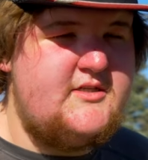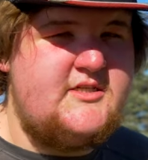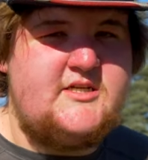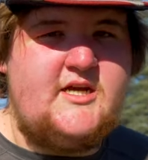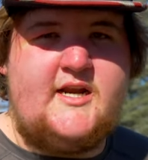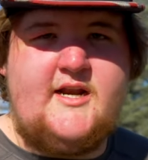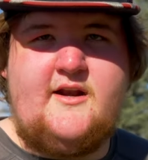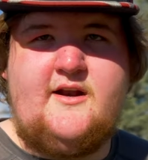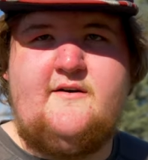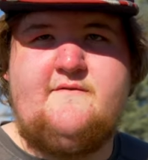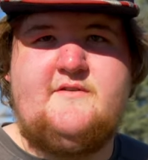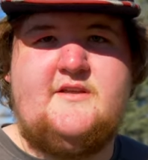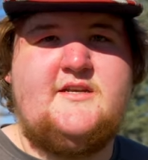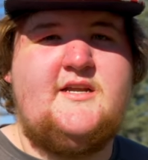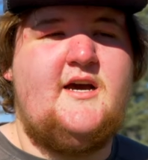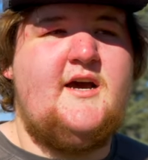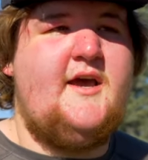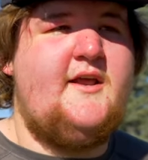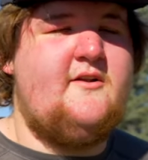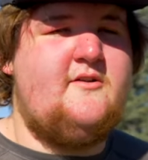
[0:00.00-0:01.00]
signing off the
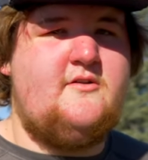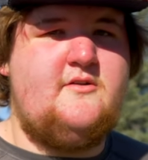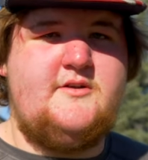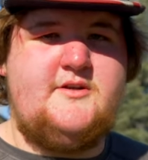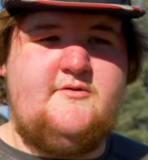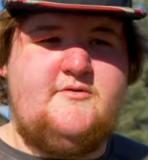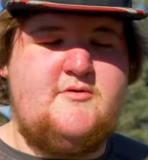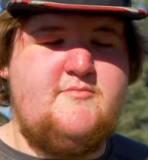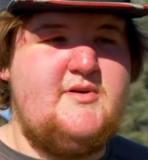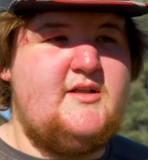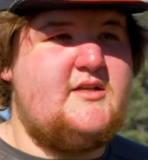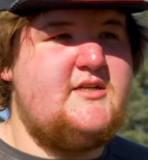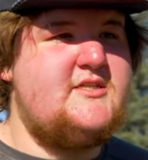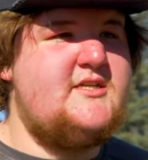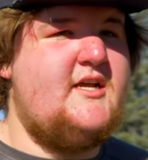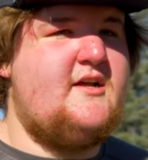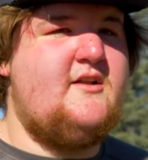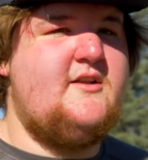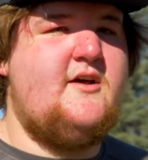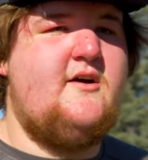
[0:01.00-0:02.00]
title, doing the bill of
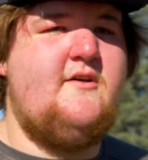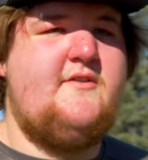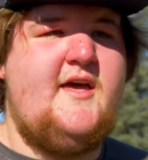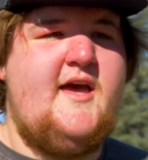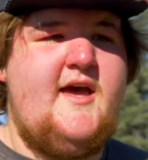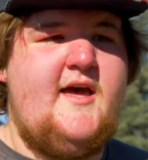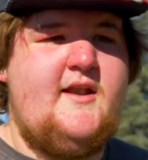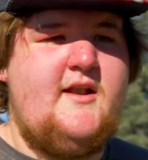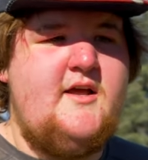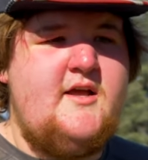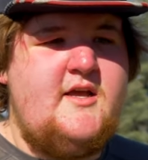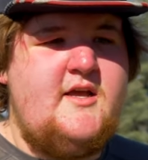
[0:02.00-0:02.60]
sale and all that,